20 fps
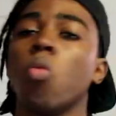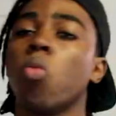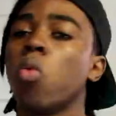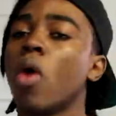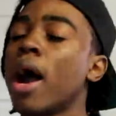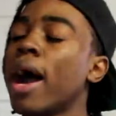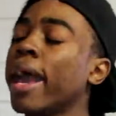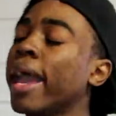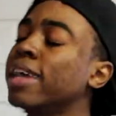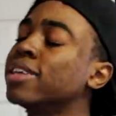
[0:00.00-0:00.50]

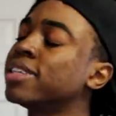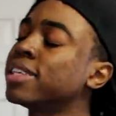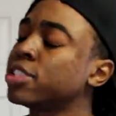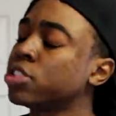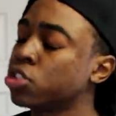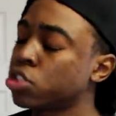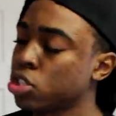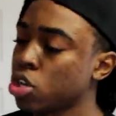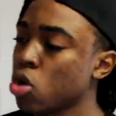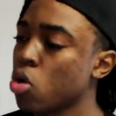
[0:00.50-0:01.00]
Why is
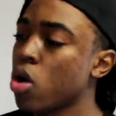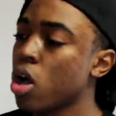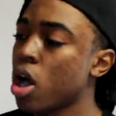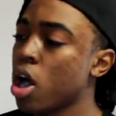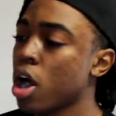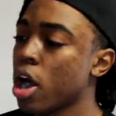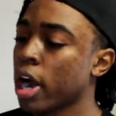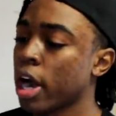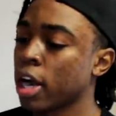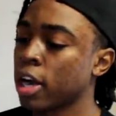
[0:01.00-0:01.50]
it so
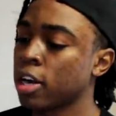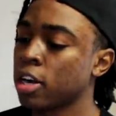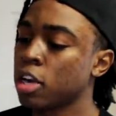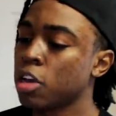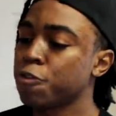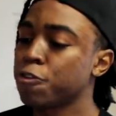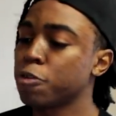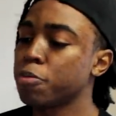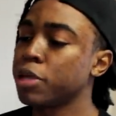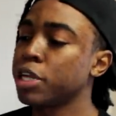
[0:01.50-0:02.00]
hard
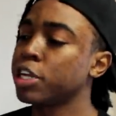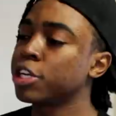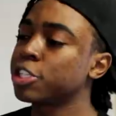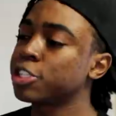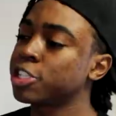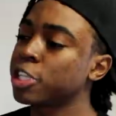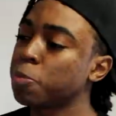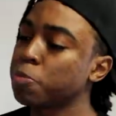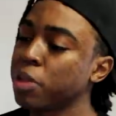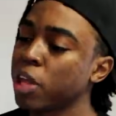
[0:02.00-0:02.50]
for me to
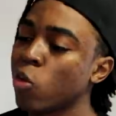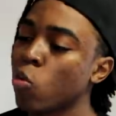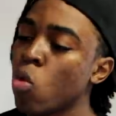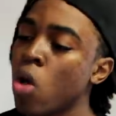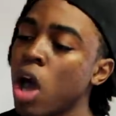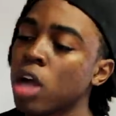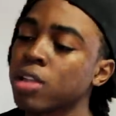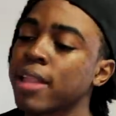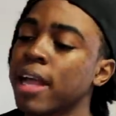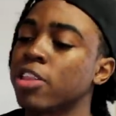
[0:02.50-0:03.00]
just simply
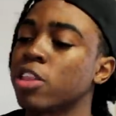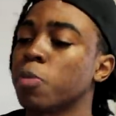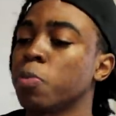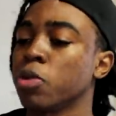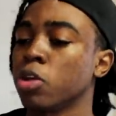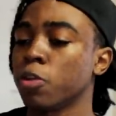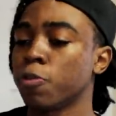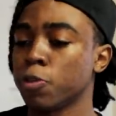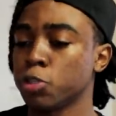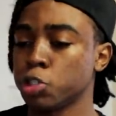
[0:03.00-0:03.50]
walk down the
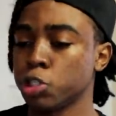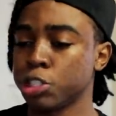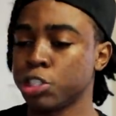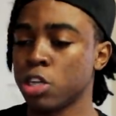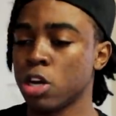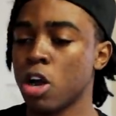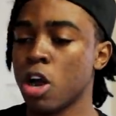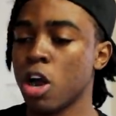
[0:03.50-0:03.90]
beautiful streets of